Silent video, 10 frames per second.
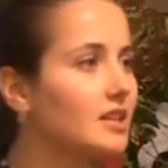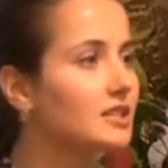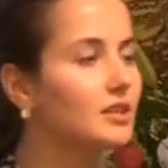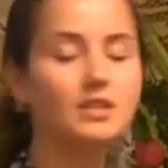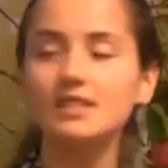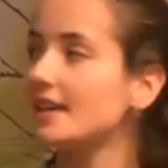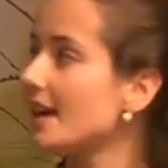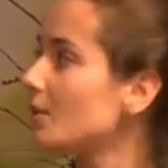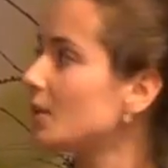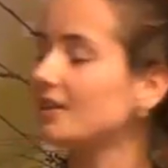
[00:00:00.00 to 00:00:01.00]
So
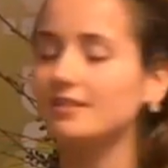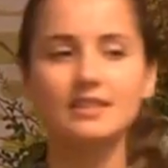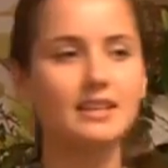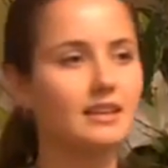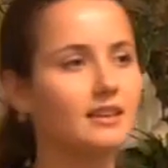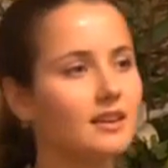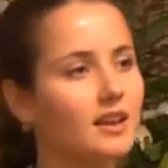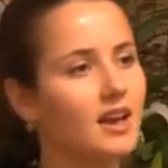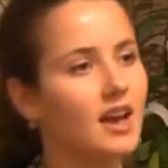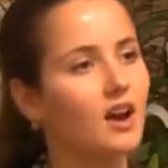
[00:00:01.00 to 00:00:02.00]
today we have seen
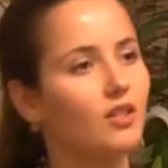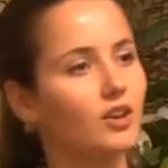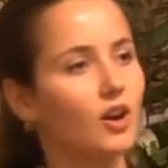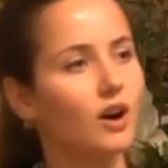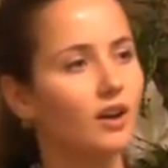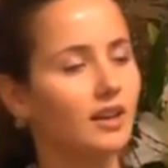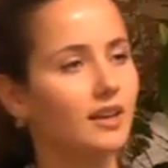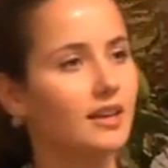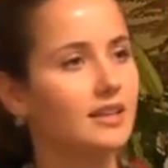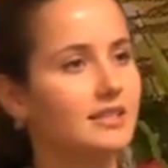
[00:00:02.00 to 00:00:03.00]
how the
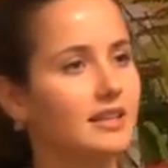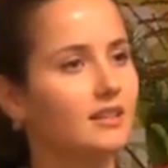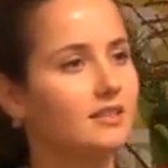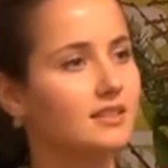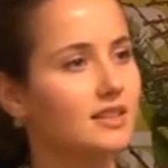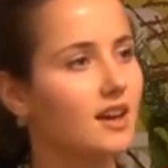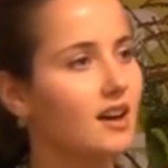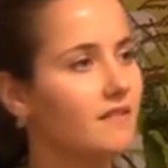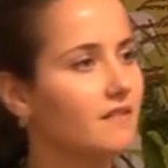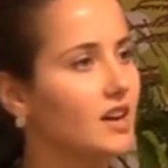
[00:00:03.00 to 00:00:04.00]
cochlear hair cells
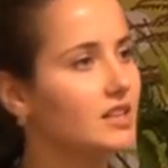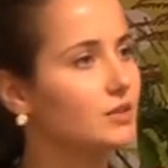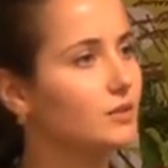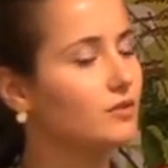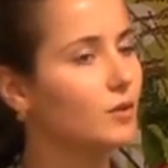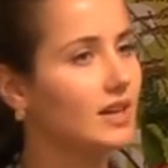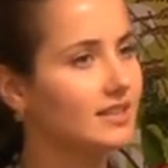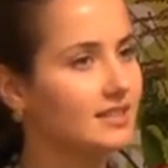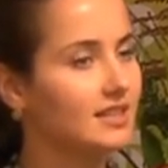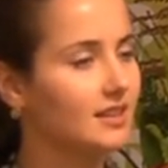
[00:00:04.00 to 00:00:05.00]
are vital for
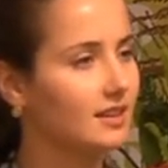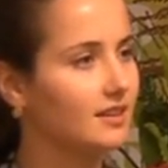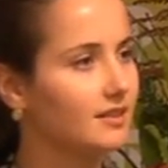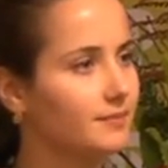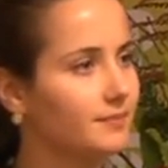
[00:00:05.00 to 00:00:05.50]
us to hear.